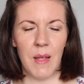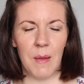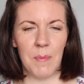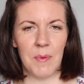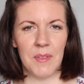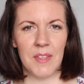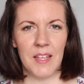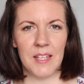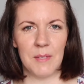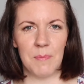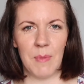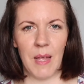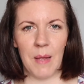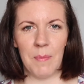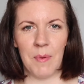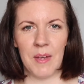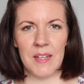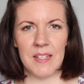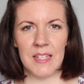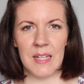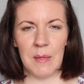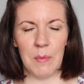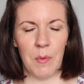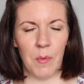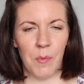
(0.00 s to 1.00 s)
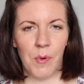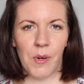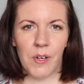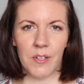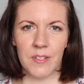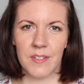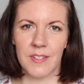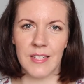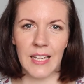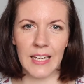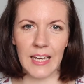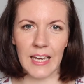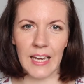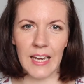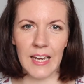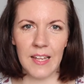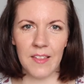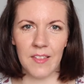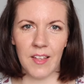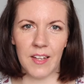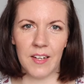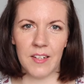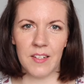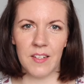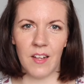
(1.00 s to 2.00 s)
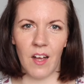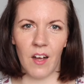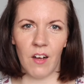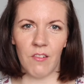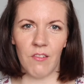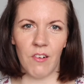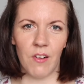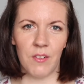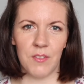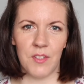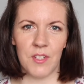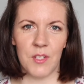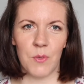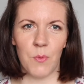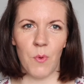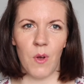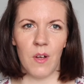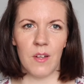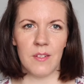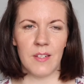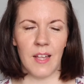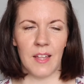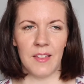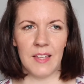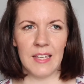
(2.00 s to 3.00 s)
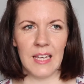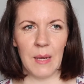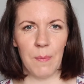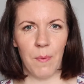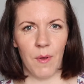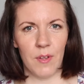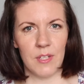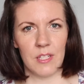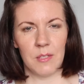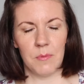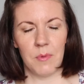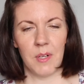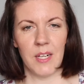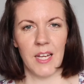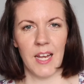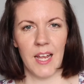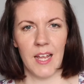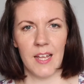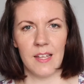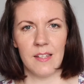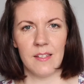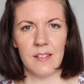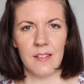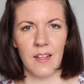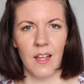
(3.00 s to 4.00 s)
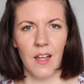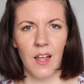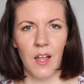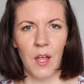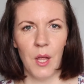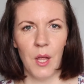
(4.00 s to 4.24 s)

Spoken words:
Maybe this baby is a little bit more sicky than our oldest was. I think he possibly is.